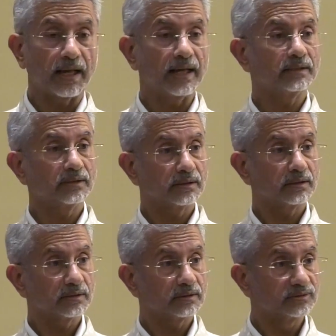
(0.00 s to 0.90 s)

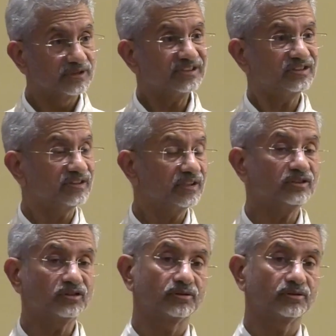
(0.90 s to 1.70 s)
And this is